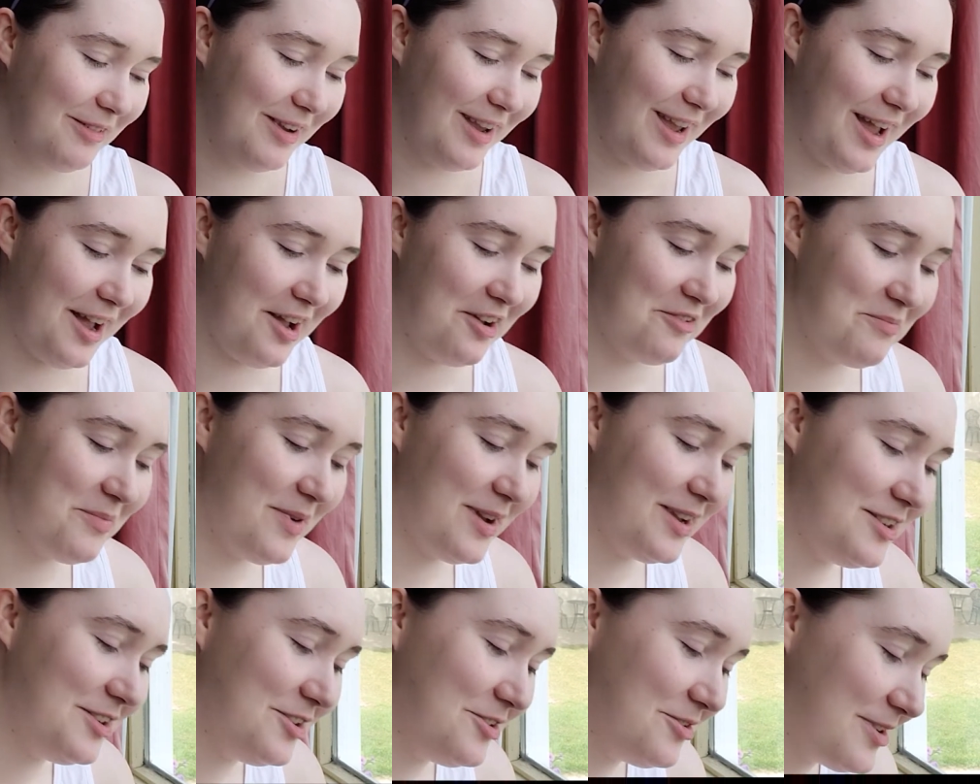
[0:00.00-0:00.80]
have
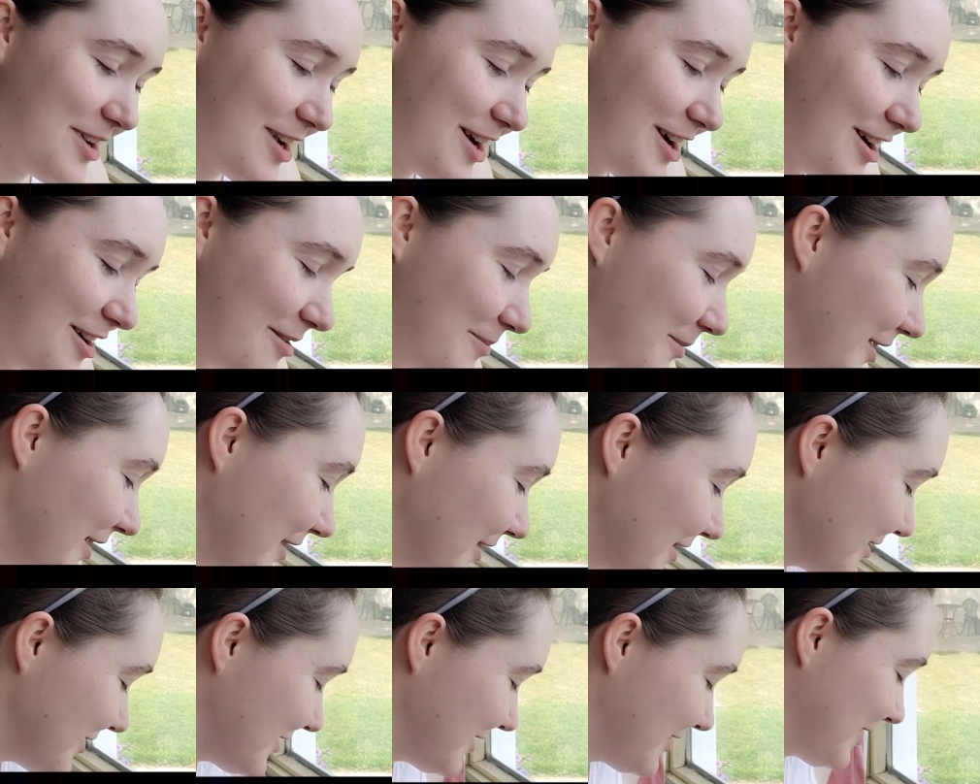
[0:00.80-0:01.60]
my new
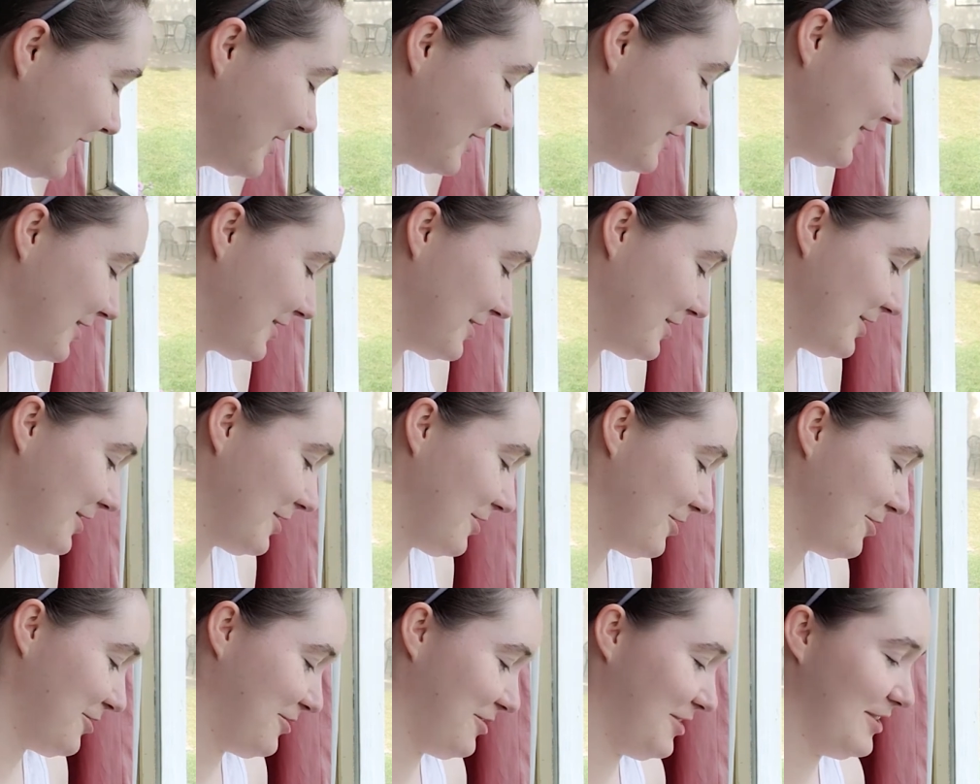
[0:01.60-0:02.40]
comics.
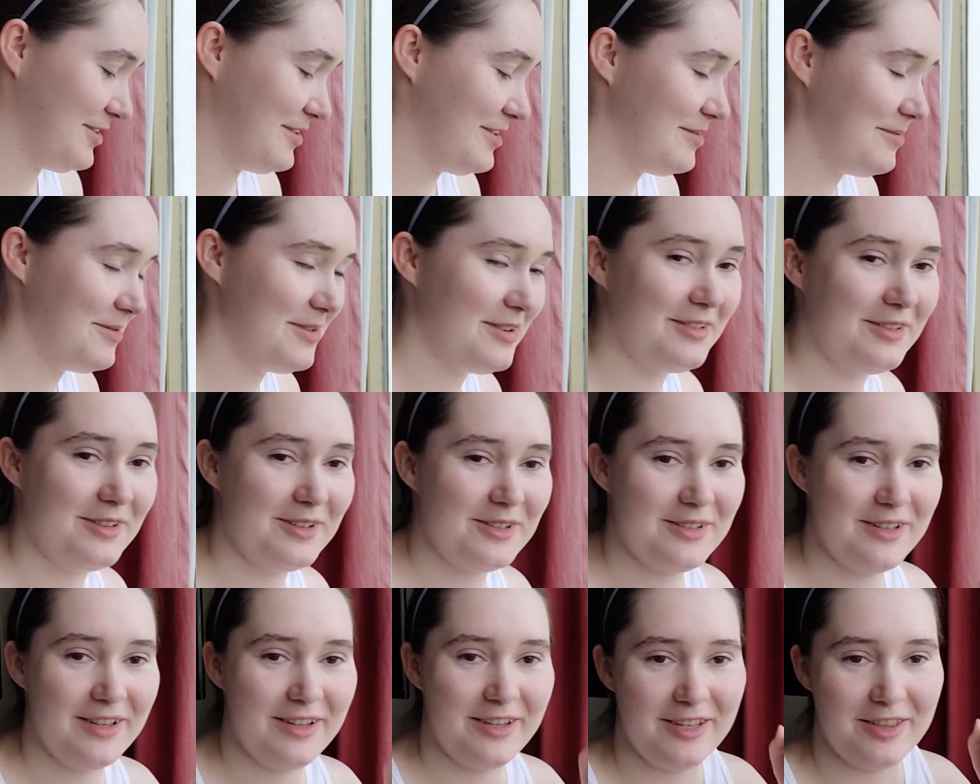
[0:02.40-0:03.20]
So this is what it
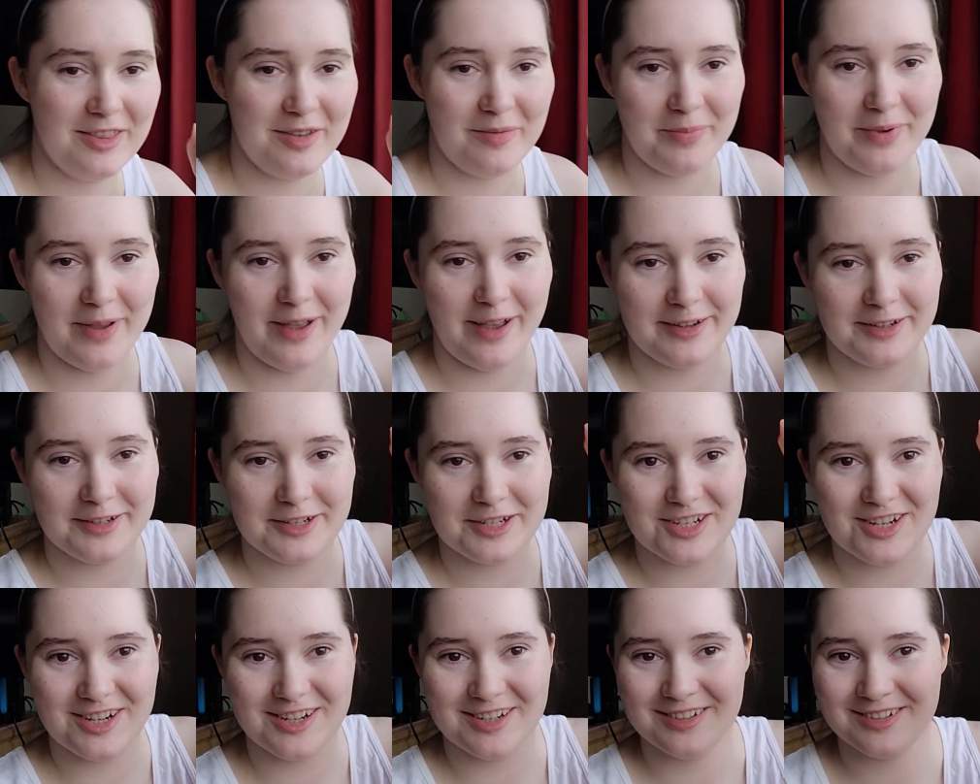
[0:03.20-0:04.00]
looks like in the
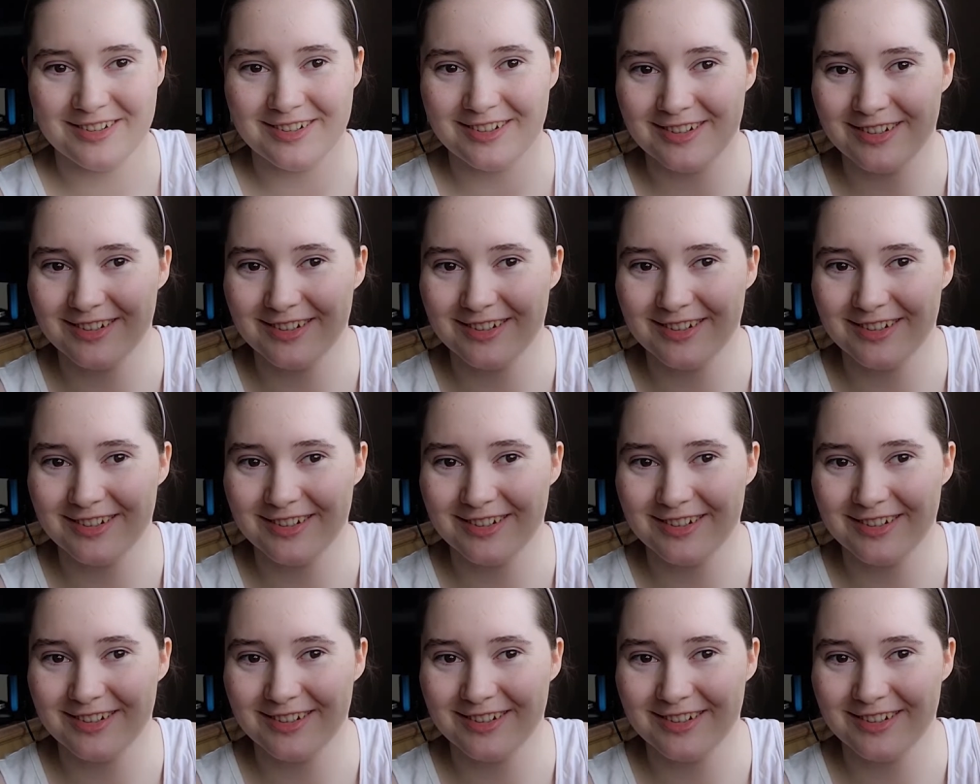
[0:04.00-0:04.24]
packaging.